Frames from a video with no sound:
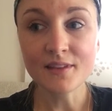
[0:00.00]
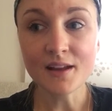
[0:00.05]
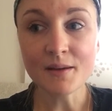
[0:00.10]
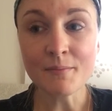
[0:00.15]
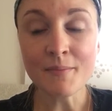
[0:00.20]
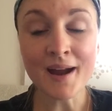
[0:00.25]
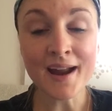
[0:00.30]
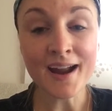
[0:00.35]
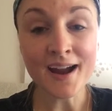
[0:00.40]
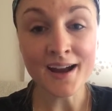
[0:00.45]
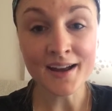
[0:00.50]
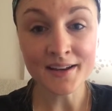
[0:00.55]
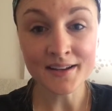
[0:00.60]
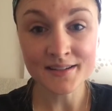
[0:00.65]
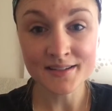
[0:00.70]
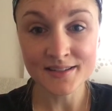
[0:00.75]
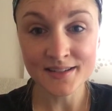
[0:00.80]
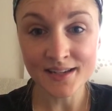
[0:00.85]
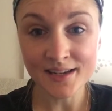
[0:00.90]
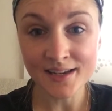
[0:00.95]
my
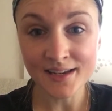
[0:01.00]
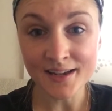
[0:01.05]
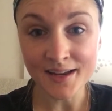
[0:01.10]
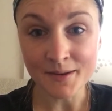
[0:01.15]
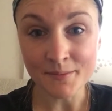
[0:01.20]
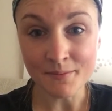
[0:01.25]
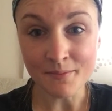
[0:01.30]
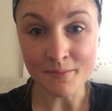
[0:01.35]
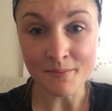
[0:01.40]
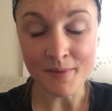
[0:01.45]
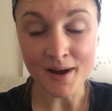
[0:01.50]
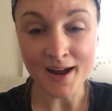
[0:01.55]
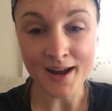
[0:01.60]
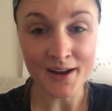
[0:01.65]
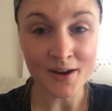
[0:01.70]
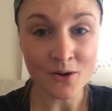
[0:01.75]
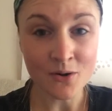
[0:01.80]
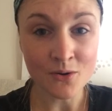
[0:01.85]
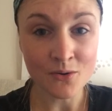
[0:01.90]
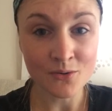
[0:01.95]
honesty and
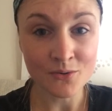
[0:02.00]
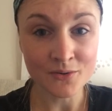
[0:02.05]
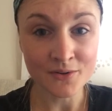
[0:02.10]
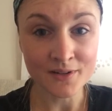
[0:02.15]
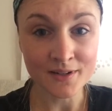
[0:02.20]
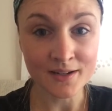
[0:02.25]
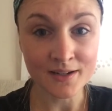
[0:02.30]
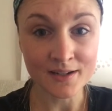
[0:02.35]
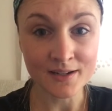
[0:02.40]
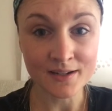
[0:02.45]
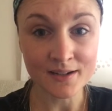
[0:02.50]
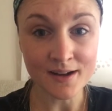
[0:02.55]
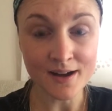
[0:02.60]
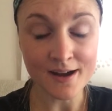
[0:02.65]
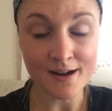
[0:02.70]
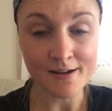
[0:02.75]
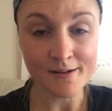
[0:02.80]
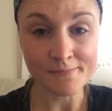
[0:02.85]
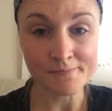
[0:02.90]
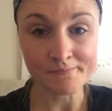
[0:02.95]
my own
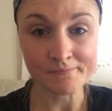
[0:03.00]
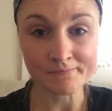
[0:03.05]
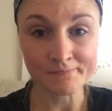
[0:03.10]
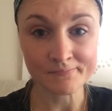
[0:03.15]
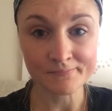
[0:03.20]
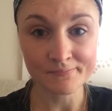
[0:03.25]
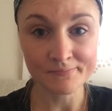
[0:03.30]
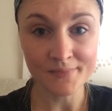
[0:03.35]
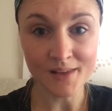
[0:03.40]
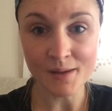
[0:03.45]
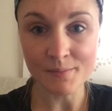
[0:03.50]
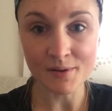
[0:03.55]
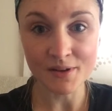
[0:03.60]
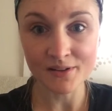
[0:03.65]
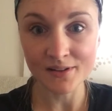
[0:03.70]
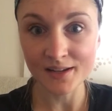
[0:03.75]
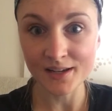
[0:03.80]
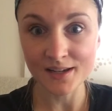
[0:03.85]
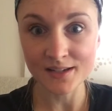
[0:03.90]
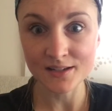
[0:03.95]

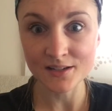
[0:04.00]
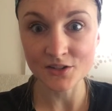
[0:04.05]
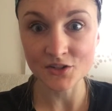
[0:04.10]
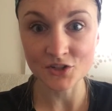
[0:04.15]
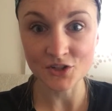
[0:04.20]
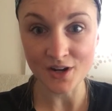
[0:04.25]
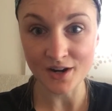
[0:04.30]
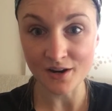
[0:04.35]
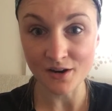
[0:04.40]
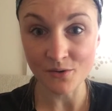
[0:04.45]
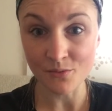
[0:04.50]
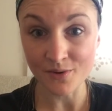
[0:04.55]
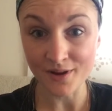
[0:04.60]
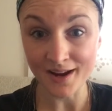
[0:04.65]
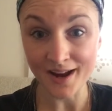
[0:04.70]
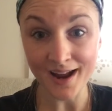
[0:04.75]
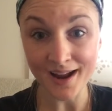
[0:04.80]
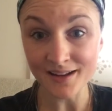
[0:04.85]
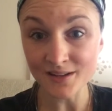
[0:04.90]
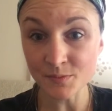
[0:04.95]
ability to share
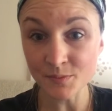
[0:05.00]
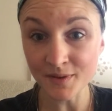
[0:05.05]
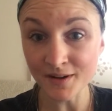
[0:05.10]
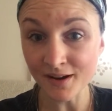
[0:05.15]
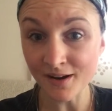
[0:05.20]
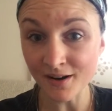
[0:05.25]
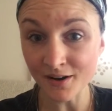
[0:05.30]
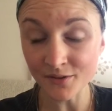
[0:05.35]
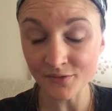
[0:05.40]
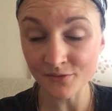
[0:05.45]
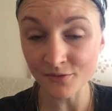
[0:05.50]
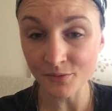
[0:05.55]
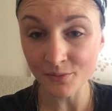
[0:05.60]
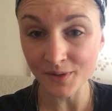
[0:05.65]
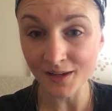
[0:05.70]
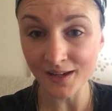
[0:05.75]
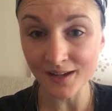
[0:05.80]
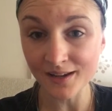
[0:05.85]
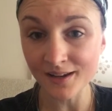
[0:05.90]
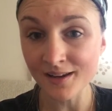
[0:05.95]
what has been hard for
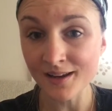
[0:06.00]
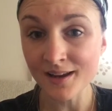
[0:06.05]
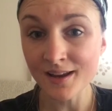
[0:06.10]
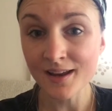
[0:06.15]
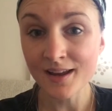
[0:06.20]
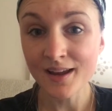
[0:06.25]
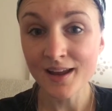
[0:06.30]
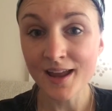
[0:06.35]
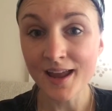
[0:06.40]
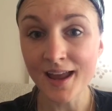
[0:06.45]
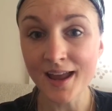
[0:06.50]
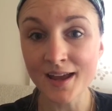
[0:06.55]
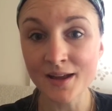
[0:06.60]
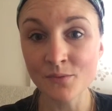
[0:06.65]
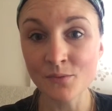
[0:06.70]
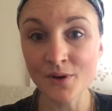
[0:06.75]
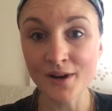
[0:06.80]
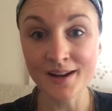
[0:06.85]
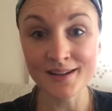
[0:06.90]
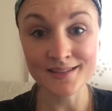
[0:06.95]
me
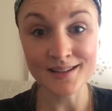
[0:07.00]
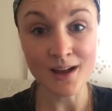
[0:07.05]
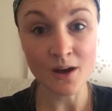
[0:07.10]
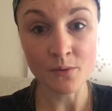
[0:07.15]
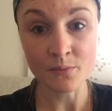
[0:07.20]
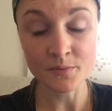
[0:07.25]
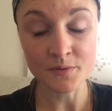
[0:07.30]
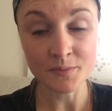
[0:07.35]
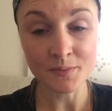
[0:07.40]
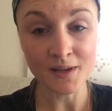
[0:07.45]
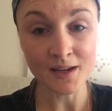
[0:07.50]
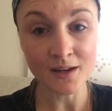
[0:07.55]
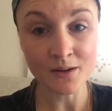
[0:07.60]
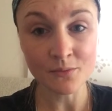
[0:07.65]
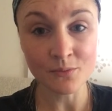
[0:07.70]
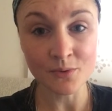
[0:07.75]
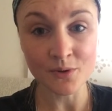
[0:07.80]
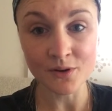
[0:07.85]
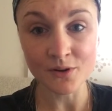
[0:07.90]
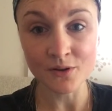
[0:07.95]
and what has helped me
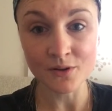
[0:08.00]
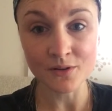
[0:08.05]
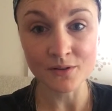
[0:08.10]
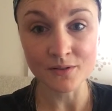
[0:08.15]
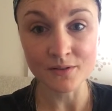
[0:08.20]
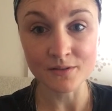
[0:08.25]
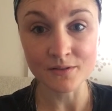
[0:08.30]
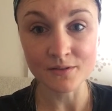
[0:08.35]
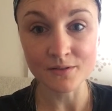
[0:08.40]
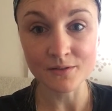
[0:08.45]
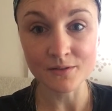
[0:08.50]
will